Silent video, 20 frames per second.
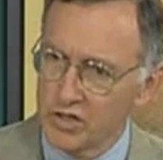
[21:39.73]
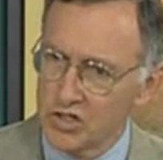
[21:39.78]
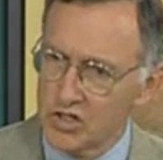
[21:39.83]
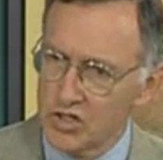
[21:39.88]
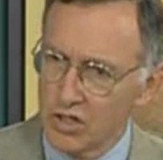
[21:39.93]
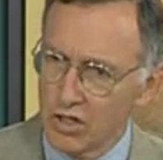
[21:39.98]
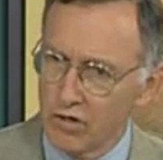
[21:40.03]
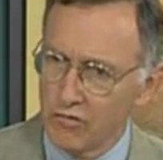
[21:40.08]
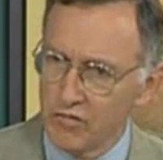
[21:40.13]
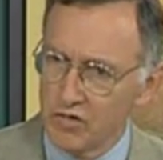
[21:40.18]

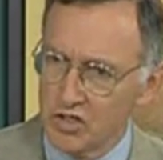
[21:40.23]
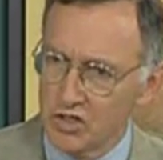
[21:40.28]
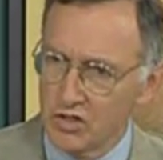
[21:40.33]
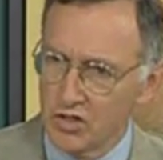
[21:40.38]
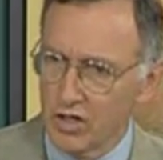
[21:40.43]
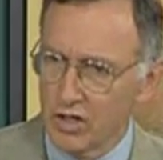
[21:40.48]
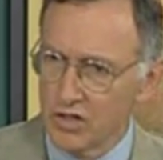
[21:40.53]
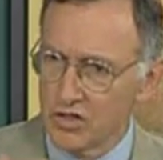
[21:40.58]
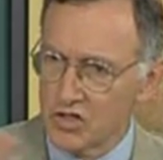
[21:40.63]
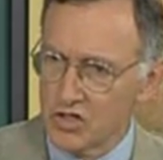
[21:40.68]
itself
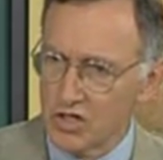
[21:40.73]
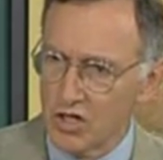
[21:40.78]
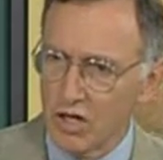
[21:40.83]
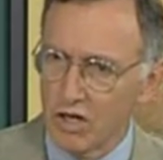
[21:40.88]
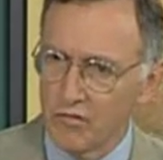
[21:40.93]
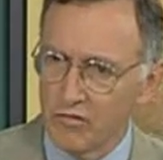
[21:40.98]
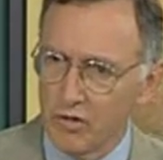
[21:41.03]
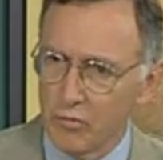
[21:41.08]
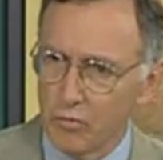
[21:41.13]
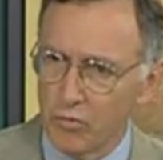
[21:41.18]
isn't going to
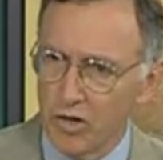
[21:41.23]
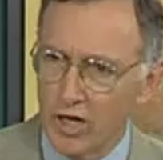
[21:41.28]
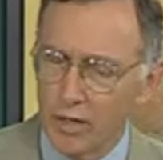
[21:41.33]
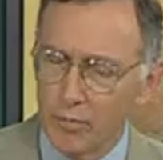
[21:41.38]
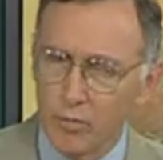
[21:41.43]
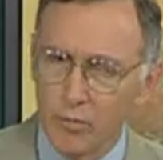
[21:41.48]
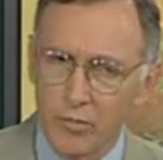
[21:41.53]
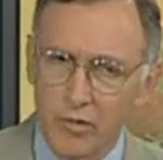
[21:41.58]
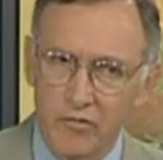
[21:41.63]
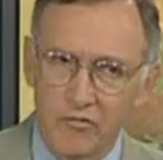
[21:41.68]
solve the
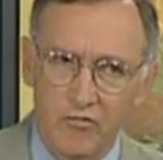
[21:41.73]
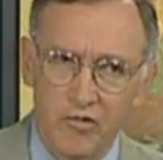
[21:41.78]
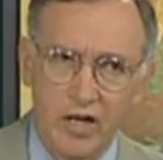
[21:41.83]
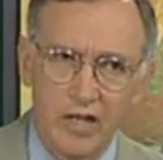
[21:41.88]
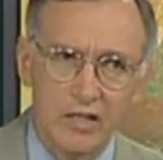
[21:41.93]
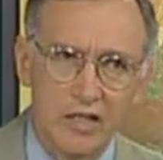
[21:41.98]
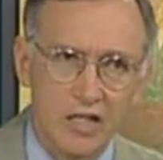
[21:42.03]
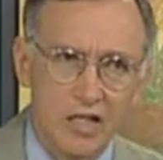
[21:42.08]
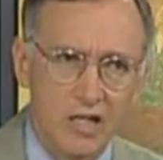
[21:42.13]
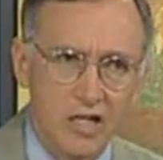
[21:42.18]
problem. And
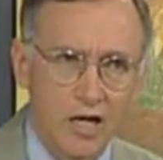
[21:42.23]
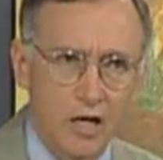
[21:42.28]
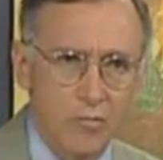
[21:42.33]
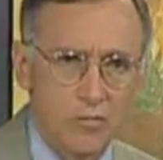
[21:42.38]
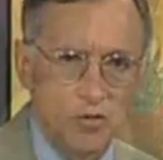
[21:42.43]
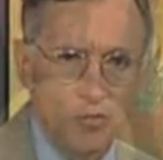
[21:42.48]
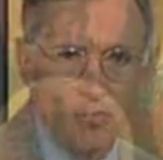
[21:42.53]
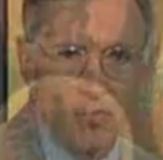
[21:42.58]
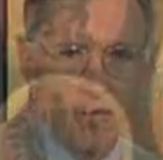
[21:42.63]
finally he comes